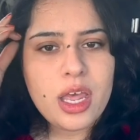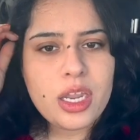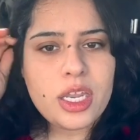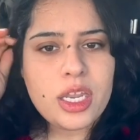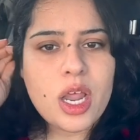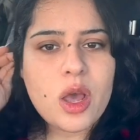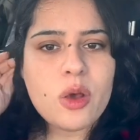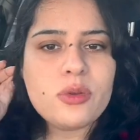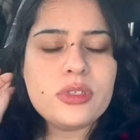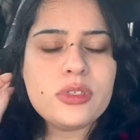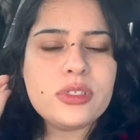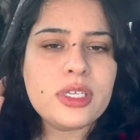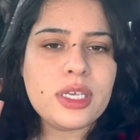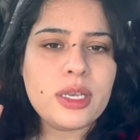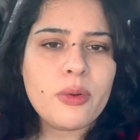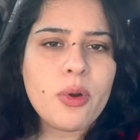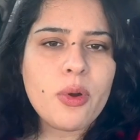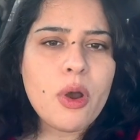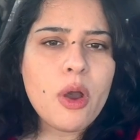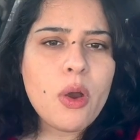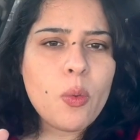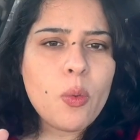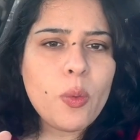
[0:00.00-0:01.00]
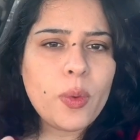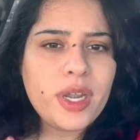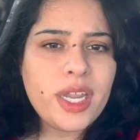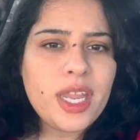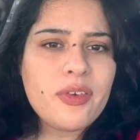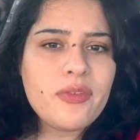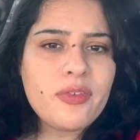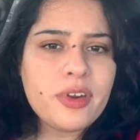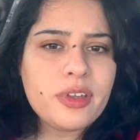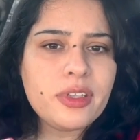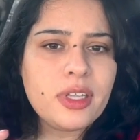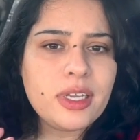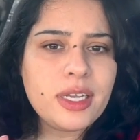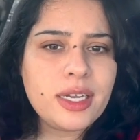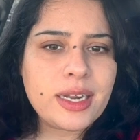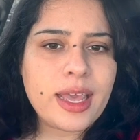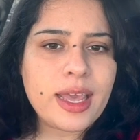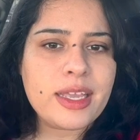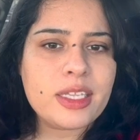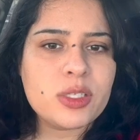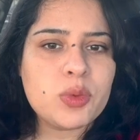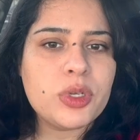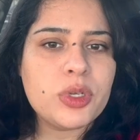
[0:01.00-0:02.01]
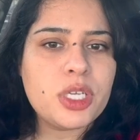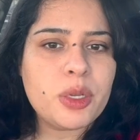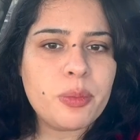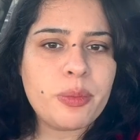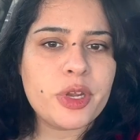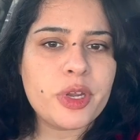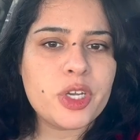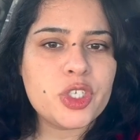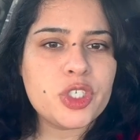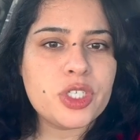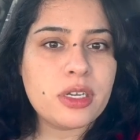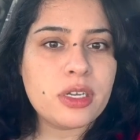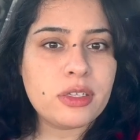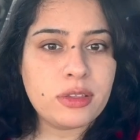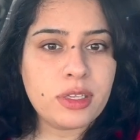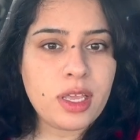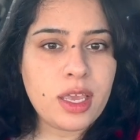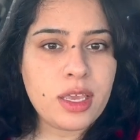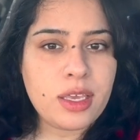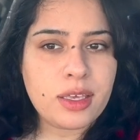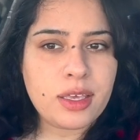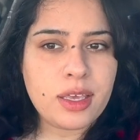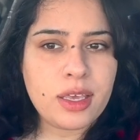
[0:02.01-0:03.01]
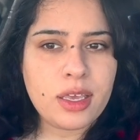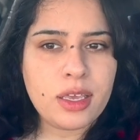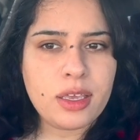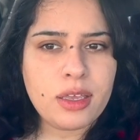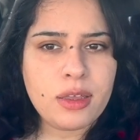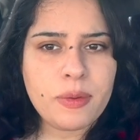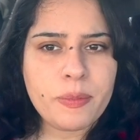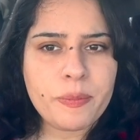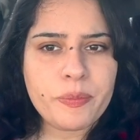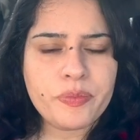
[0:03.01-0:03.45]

Now see, whatever the clients with depression are thinking